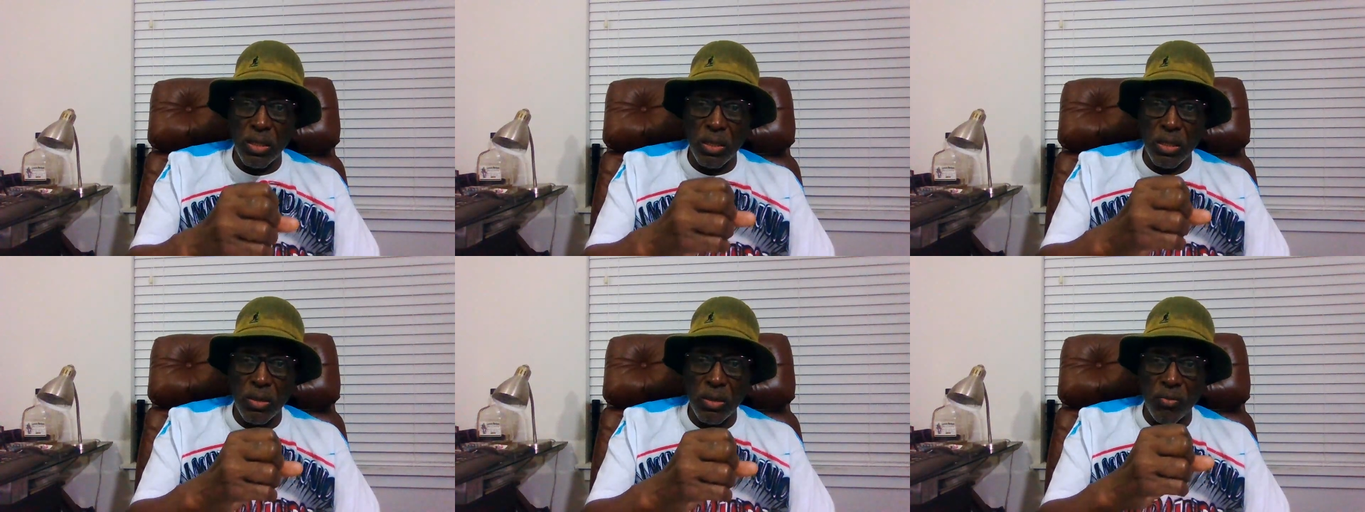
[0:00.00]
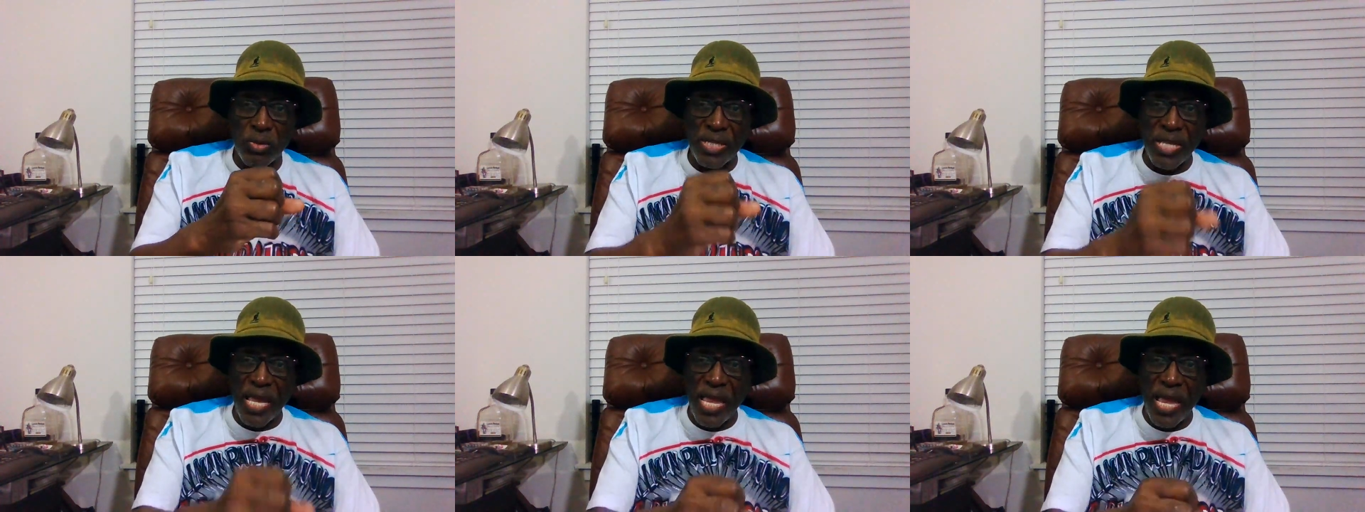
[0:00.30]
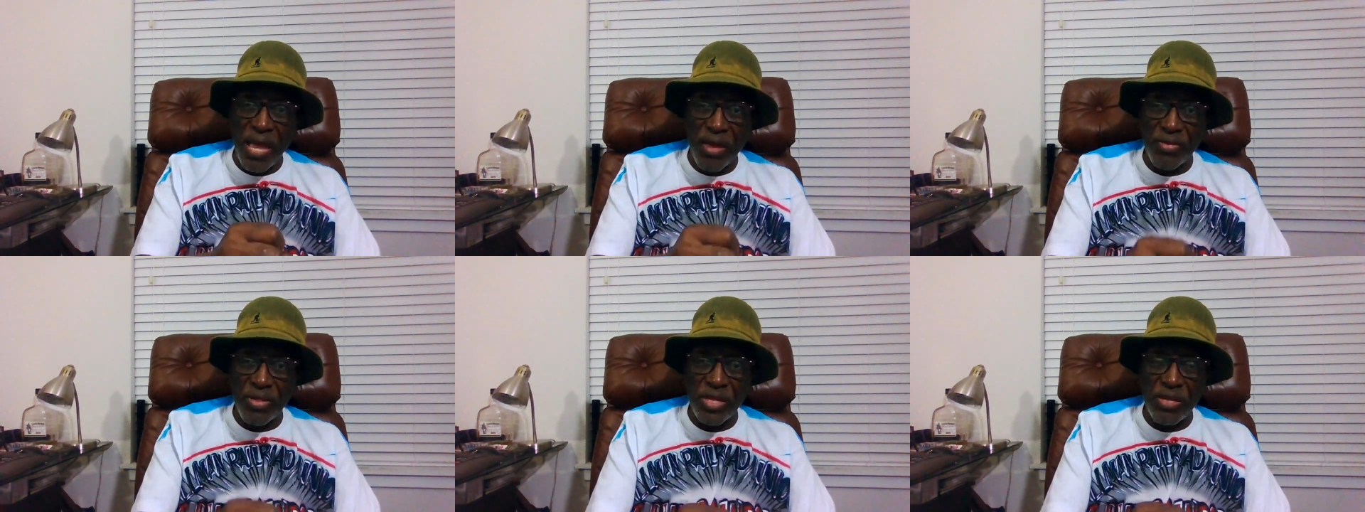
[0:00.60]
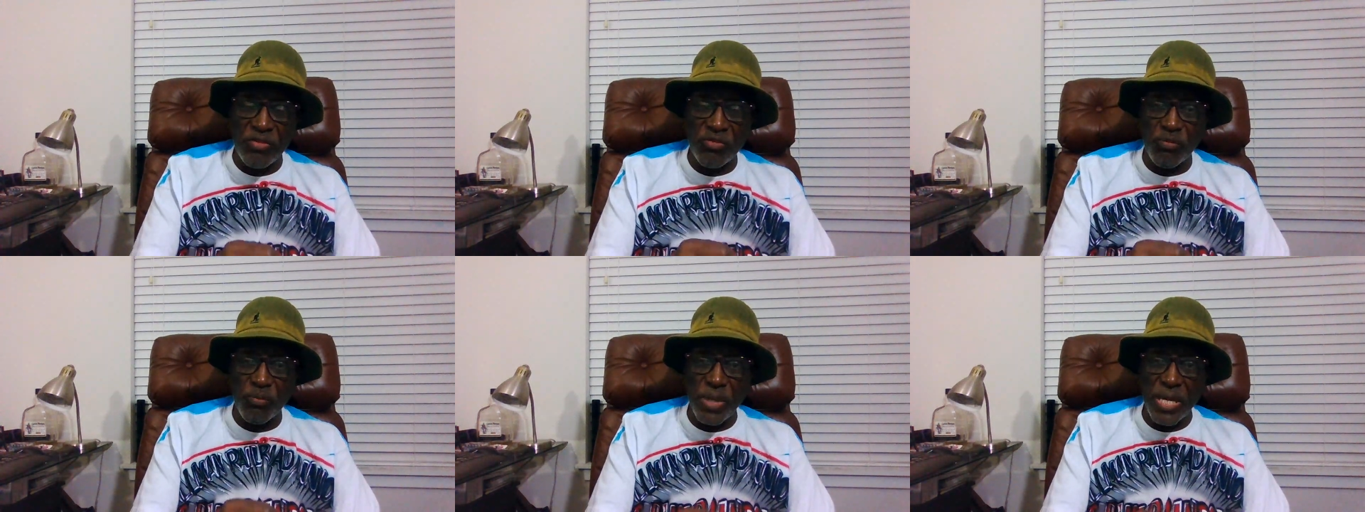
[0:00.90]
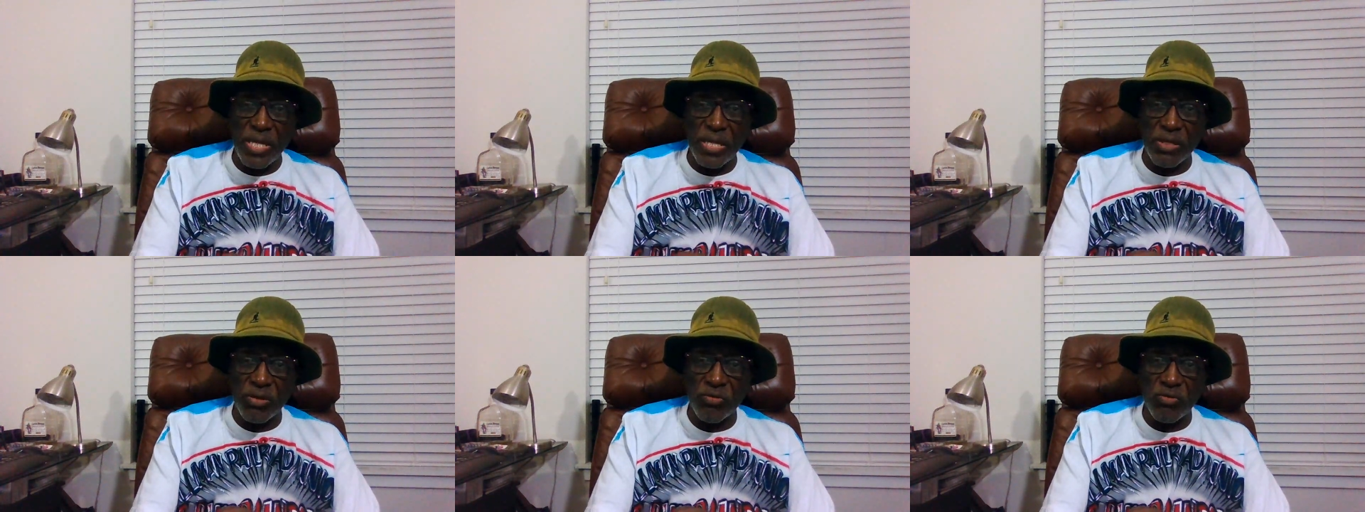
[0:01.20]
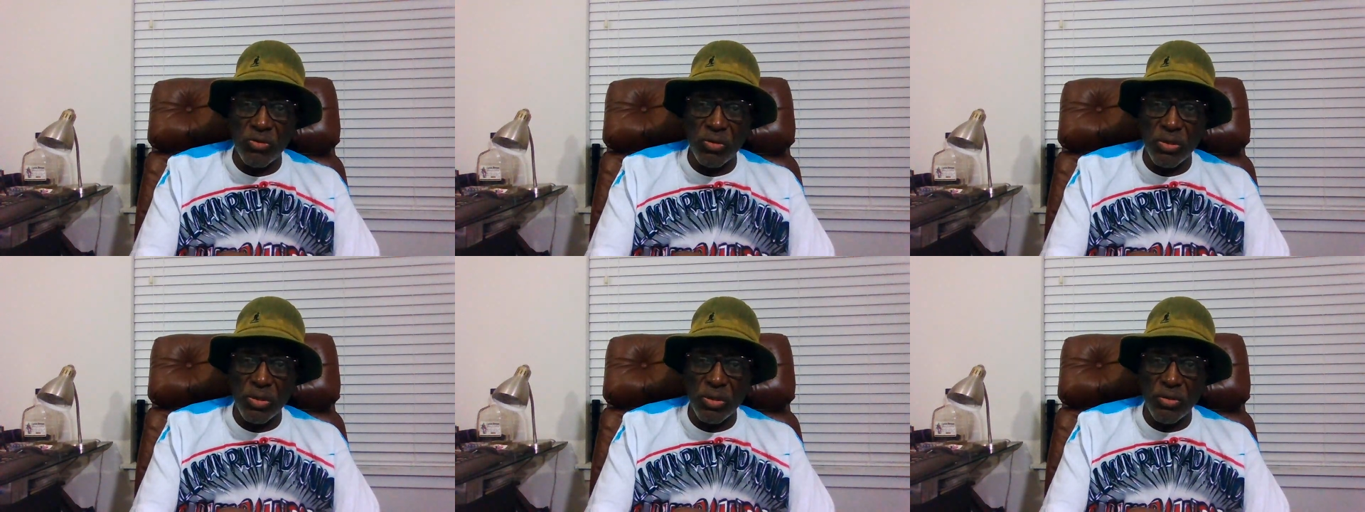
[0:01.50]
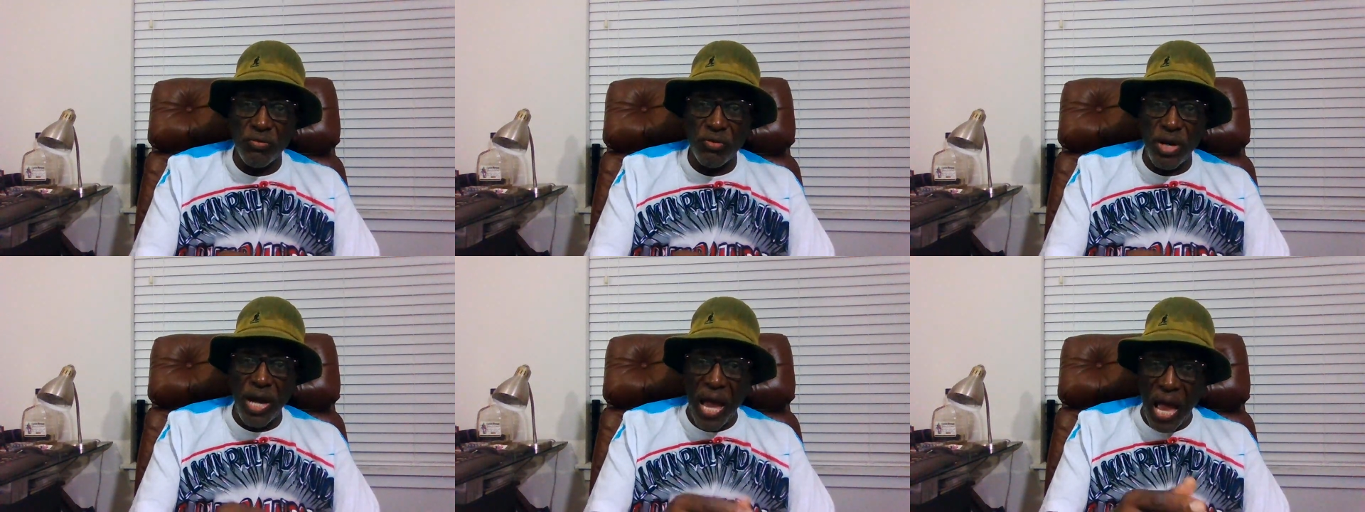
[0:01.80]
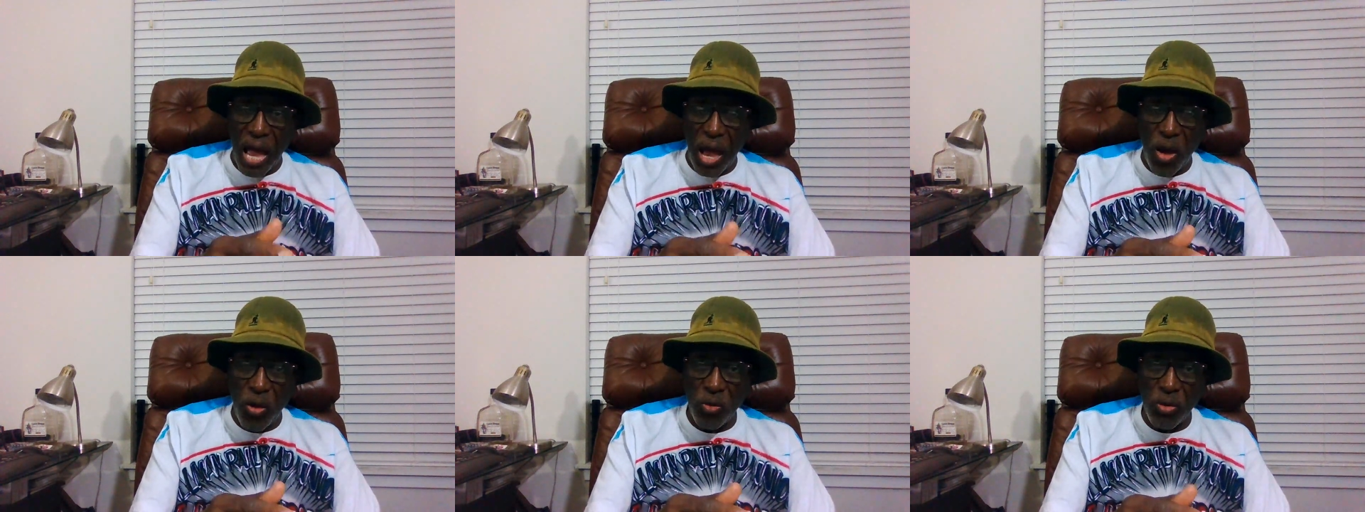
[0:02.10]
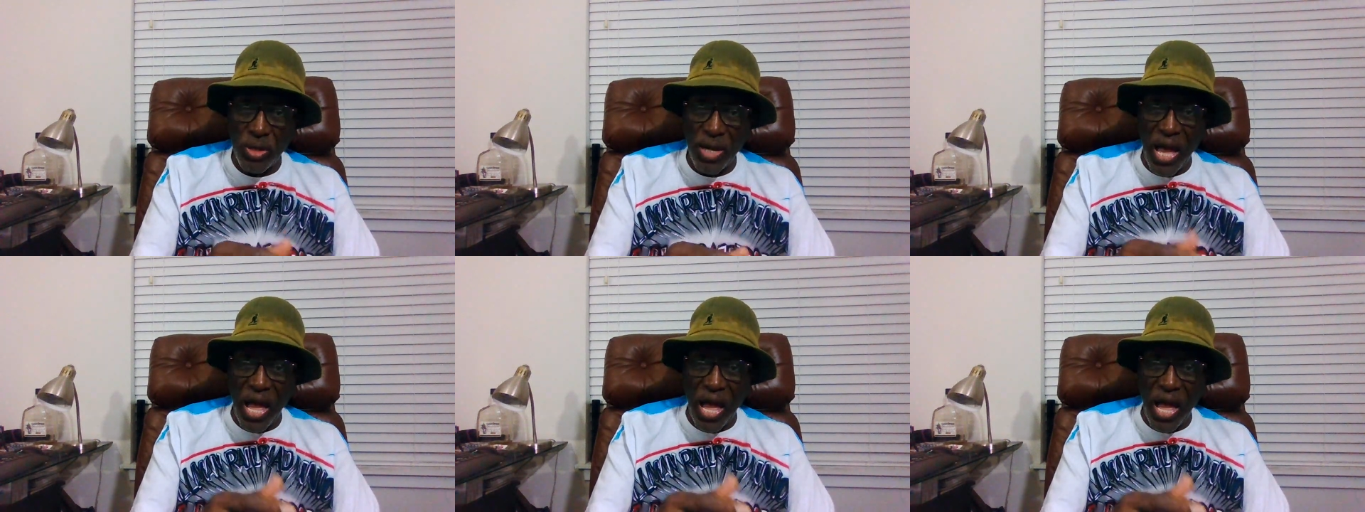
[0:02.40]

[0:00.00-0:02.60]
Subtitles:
when they have these meetings for an hour